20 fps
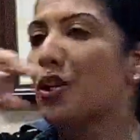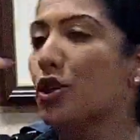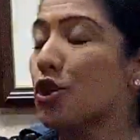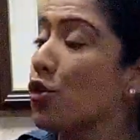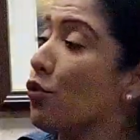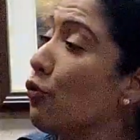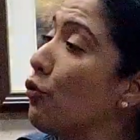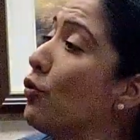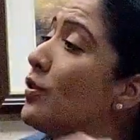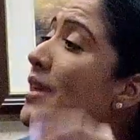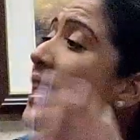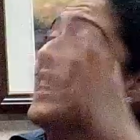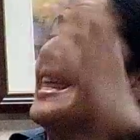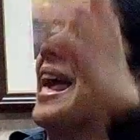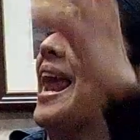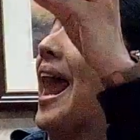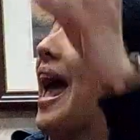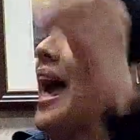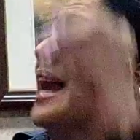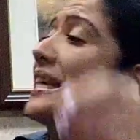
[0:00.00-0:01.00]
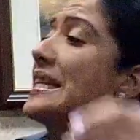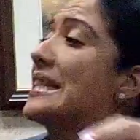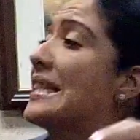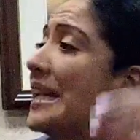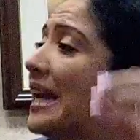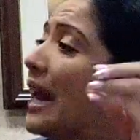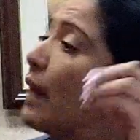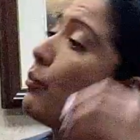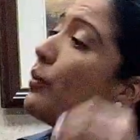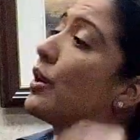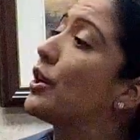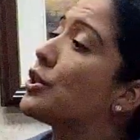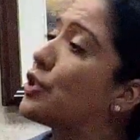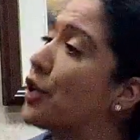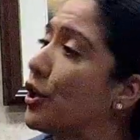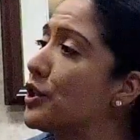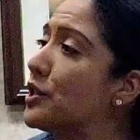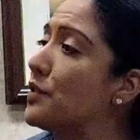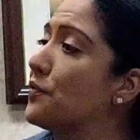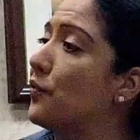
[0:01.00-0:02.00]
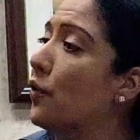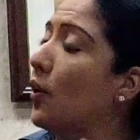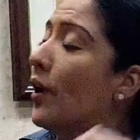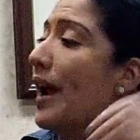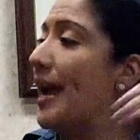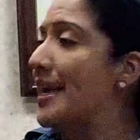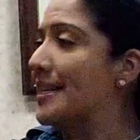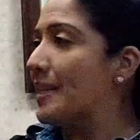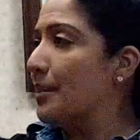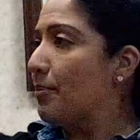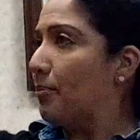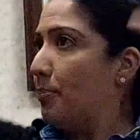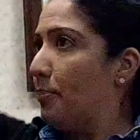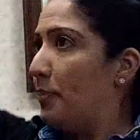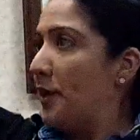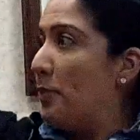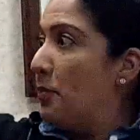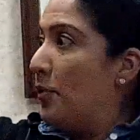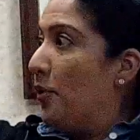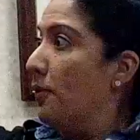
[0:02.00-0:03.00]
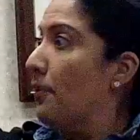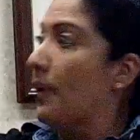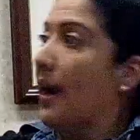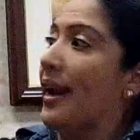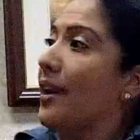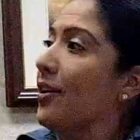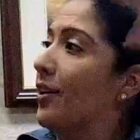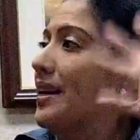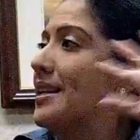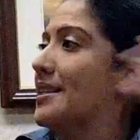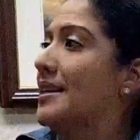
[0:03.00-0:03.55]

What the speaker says: truth and that honesty that we're searching for as a people, right? Or